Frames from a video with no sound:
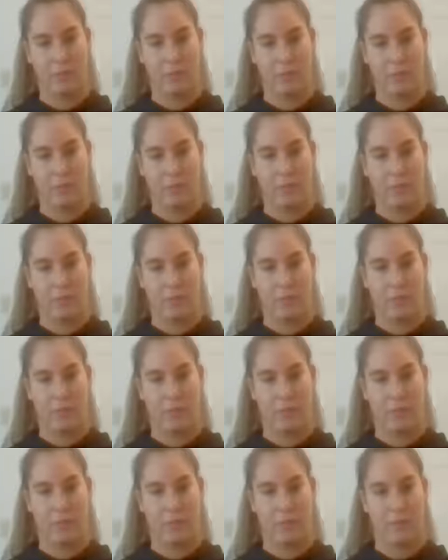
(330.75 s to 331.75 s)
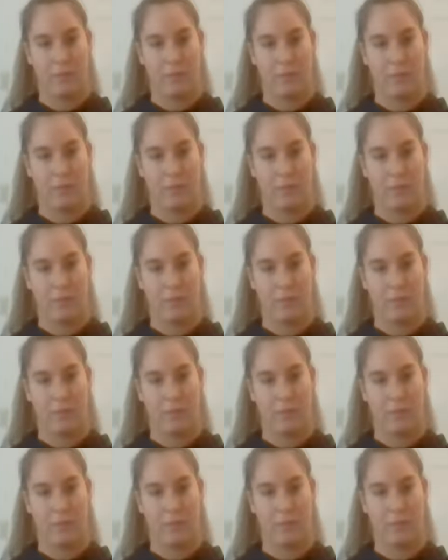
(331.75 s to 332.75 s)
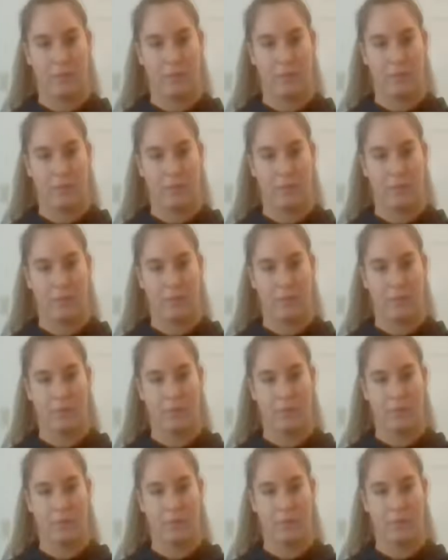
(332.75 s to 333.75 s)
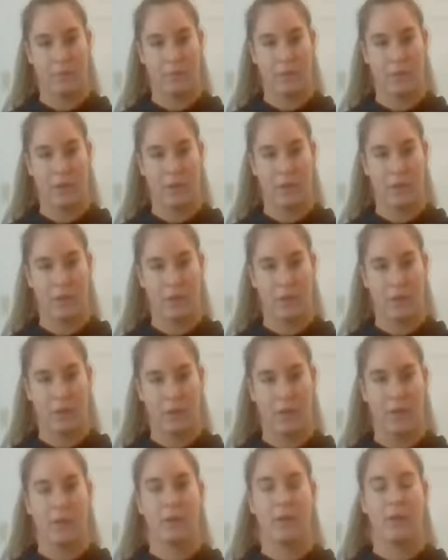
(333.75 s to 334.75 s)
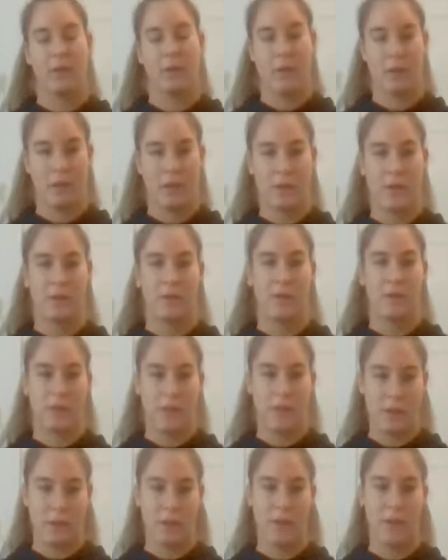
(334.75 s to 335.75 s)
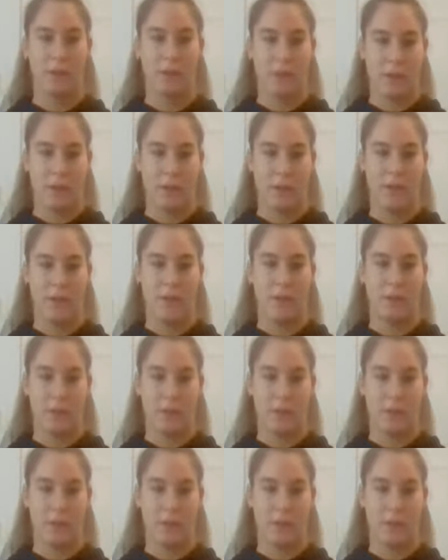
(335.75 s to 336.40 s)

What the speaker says: The person shown says nothing.